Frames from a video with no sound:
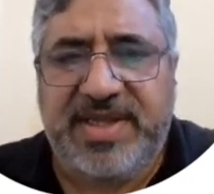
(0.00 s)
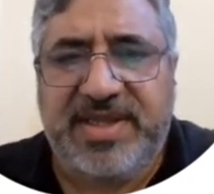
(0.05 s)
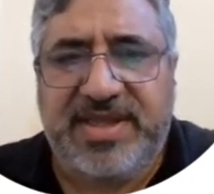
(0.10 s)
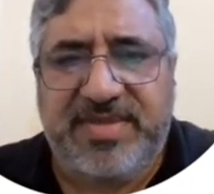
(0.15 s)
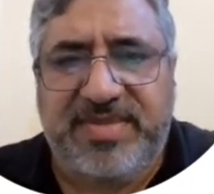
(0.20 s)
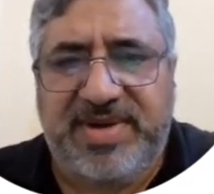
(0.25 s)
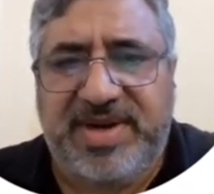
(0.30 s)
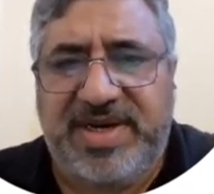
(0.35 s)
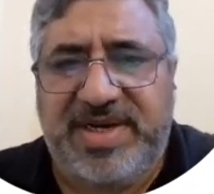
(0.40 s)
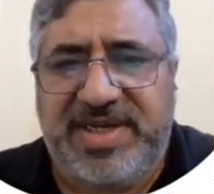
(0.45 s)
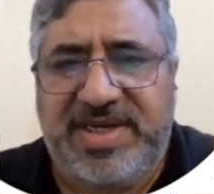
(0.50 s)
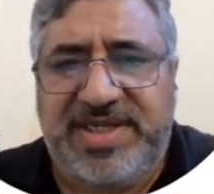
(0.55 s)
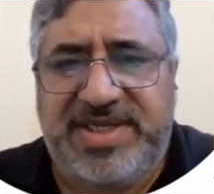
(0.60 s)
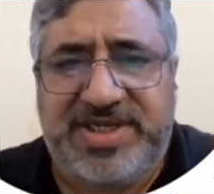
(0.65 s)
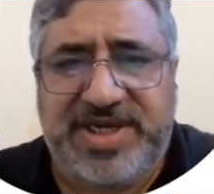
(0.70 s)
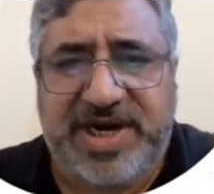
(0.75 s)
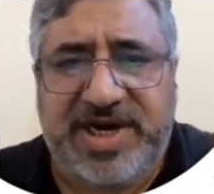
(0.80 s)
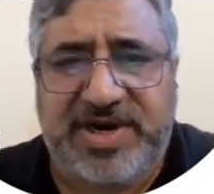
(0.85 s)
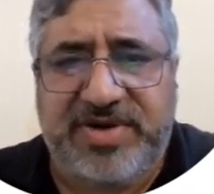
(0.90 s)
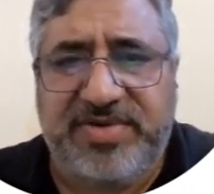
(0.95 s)
Similarly,
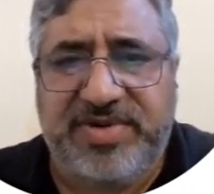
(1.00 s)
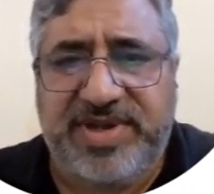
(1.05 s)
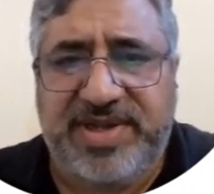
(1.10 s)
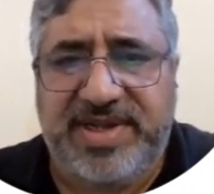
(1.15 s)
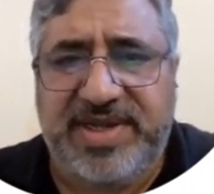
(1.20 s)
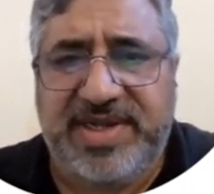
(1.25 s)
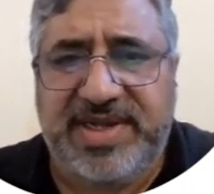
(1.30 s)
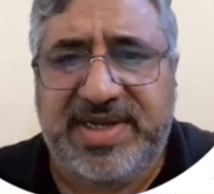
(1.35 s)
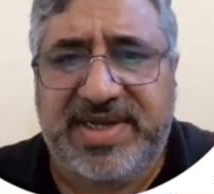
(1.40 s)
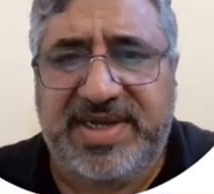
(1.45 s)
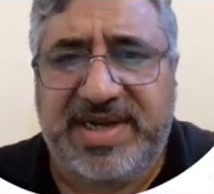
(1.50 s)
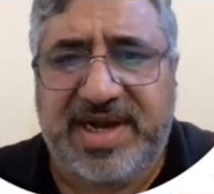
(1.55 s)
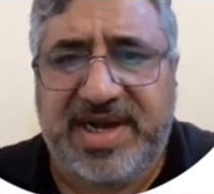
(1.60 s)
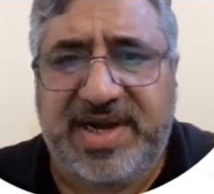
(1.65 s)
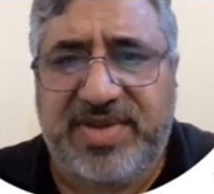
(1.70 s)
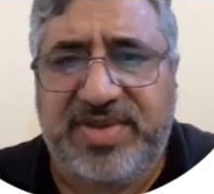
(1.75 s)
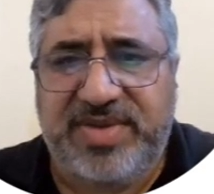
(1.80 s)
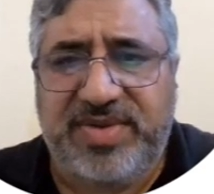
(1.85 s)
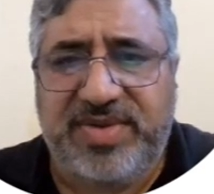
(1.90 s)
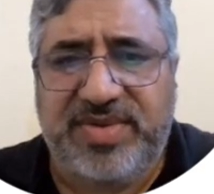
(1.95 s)
shadowing,
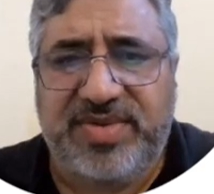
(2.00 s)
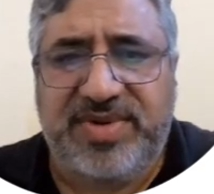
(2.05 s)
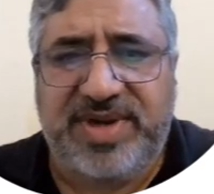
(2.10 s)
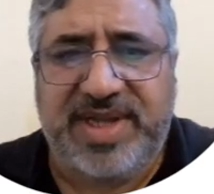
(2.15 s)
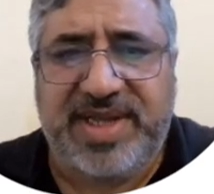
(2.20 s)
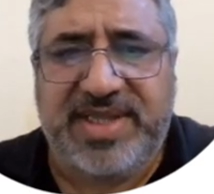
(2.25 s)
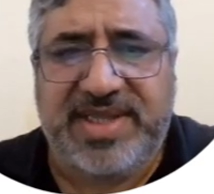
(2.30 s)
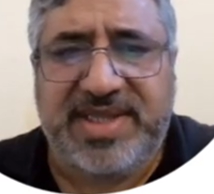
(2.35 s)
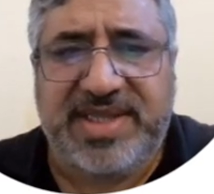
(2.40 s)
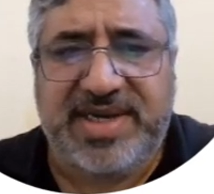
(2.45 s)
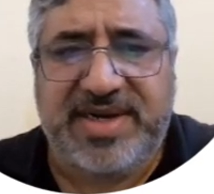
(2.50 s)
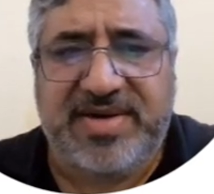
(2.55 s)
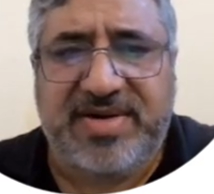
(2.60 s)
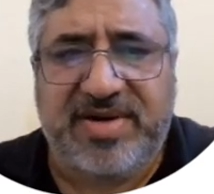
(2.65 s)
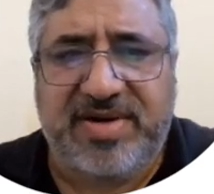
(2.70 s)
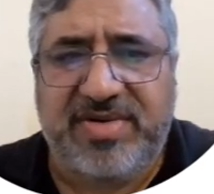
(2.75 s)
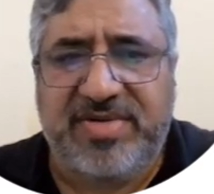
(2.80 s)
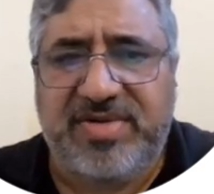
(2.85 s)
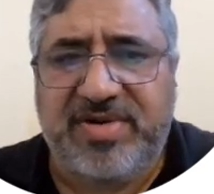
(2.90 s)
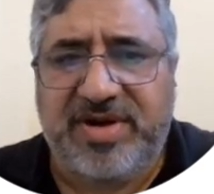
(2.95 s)
also known as a
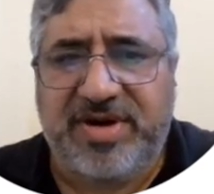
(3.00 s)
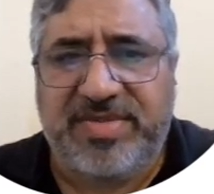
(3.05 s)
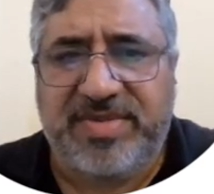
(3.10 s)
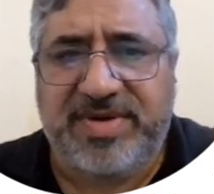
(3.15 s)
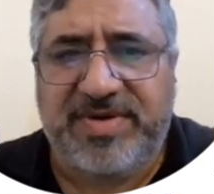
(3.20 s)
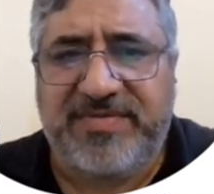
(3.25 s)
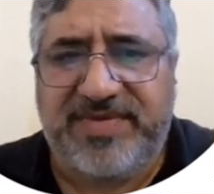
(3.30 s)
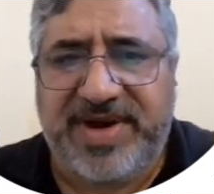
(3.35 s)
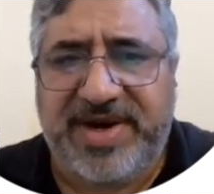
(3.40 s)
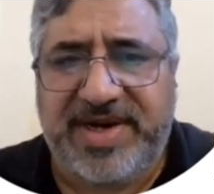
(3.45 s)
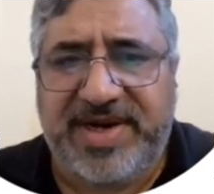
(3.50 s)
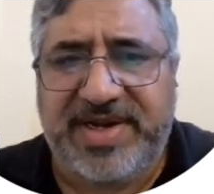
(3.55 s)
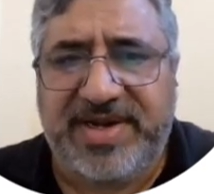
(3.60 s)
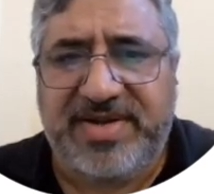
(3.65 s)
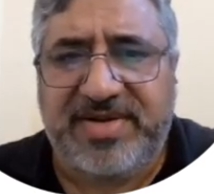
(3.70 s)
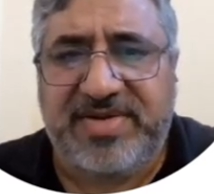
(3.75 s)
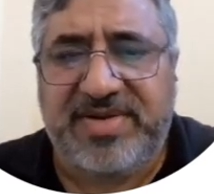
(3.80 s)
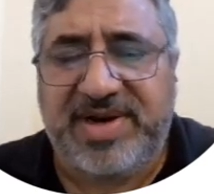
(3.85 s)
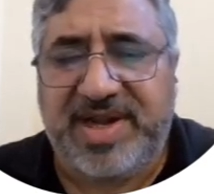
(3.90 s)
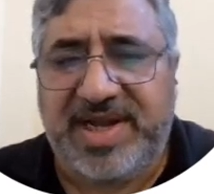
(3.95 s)
long normal
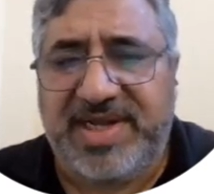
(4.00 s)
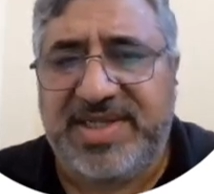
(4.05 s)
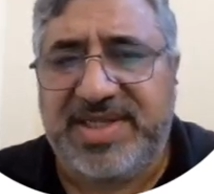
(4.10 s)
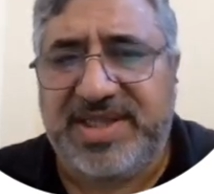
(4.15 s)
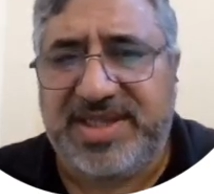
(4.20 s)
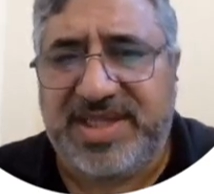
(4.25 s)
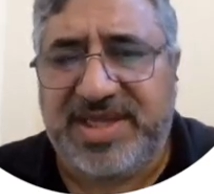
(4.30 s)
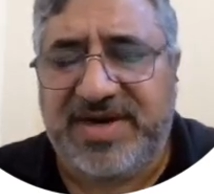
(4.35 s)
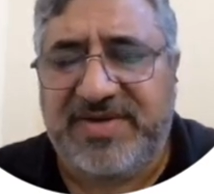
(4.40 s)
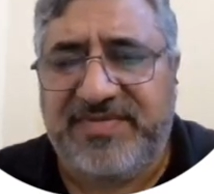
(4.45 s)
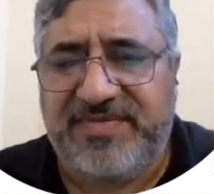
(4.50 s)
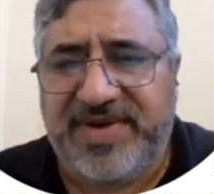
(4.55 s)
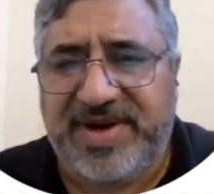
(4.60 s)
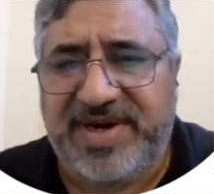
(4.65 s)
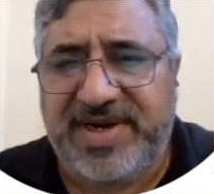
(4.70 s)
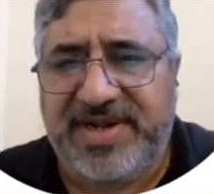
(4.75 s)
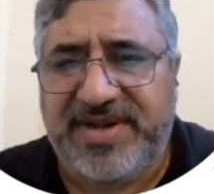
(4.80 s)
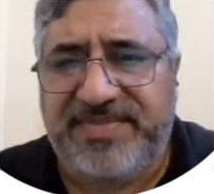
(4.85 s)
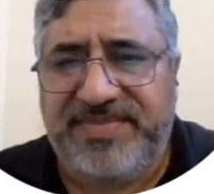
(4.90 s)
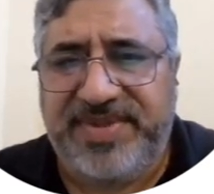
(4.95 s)
fading or large-scale
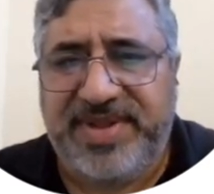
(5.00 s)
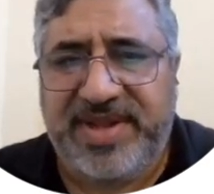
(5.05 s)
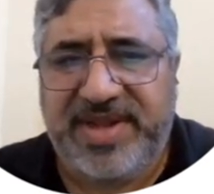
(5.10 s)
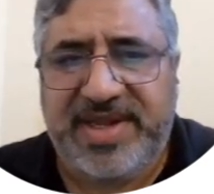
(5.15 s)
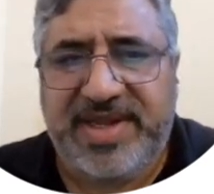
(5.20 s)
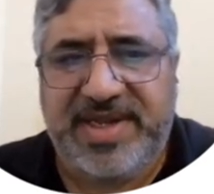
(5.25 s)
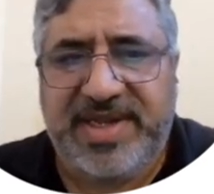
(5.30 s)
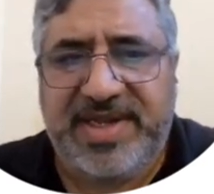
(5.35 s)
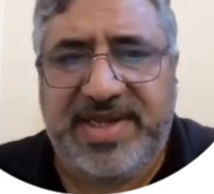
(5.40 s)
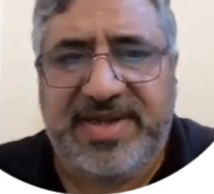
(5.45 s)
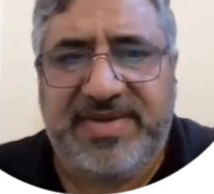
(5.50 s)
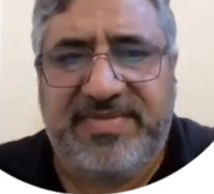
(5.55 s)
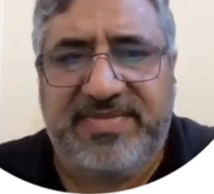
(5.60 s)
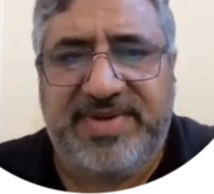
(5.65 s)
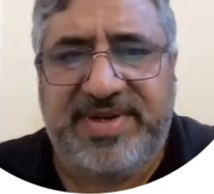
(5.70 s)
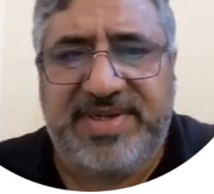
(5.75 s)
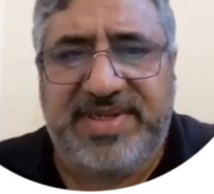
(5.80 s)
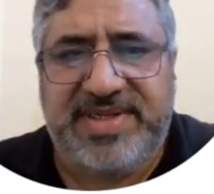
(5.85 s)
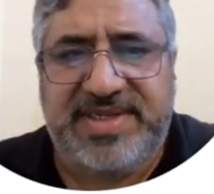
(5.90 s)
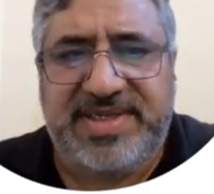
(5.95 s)
fading, in
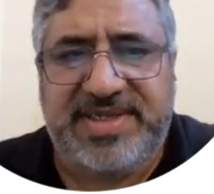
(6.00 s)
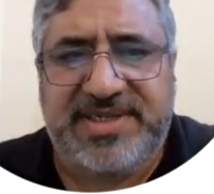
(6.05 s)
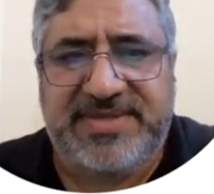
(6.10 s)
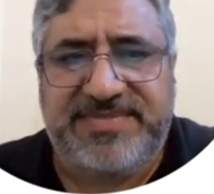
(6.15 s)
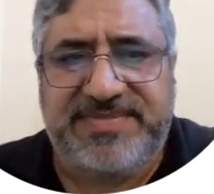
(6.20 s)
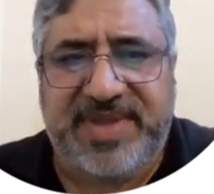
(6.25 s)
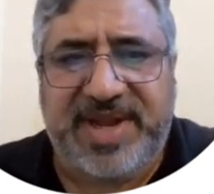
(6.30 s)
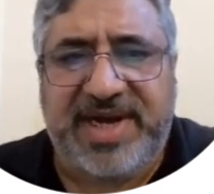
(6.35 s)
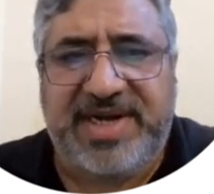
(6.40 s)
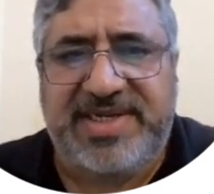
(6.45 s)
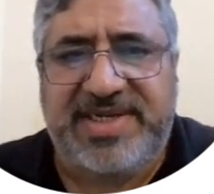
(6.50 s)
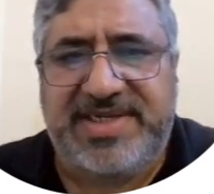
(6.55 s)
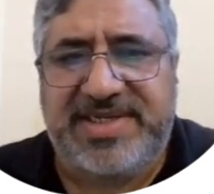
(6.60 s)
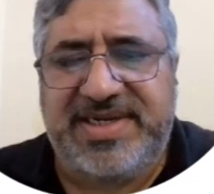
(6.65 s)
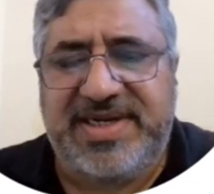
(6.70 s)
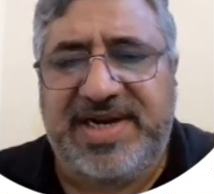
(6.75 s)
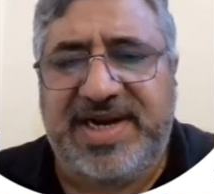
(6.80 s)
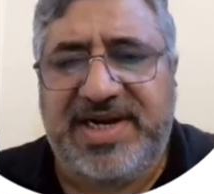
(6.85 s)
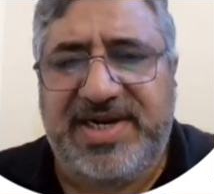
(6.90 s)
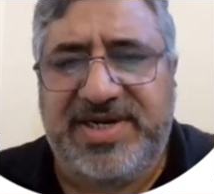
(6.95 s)
which
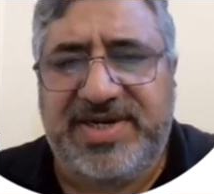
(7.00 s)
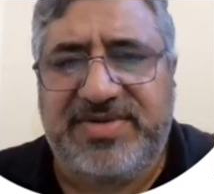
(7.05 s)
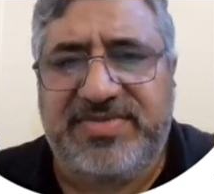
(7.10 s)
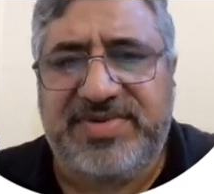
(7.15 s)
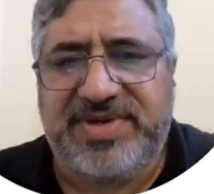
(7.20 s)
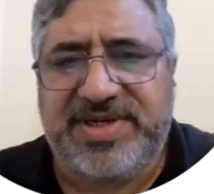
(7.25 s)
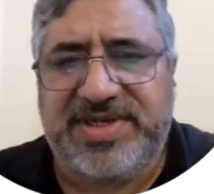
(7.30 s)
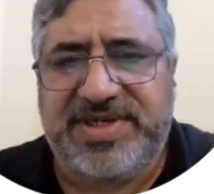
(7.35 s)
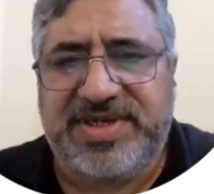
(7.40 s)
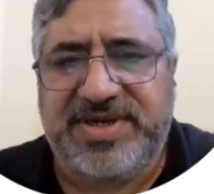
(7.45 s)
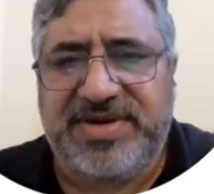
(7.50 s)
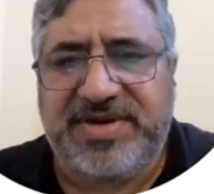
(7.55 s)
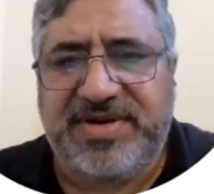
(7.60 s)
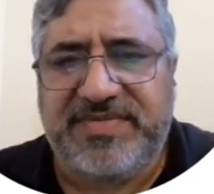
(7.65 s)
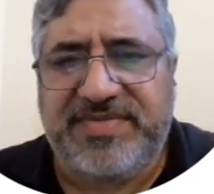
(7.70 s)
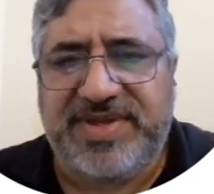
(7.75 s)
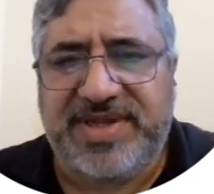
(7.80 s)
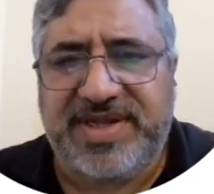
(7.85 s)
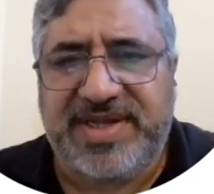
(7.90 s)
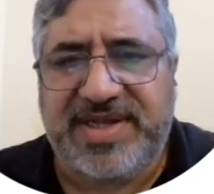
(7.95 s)
additional attenuation
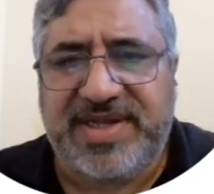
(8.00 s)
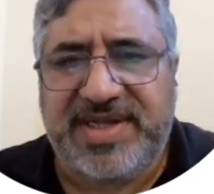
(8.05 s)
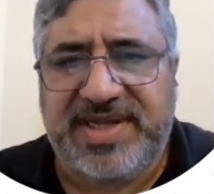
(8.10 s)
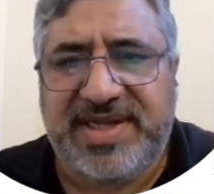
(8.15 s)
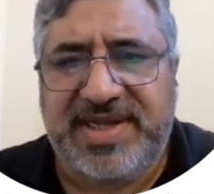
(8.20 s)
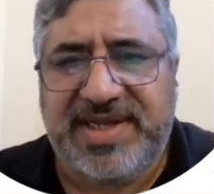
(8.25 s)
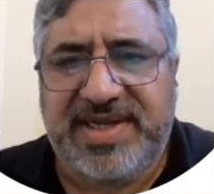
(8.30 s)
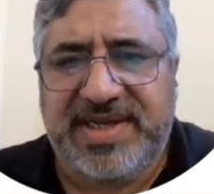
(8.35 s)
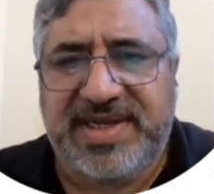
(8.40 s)
of the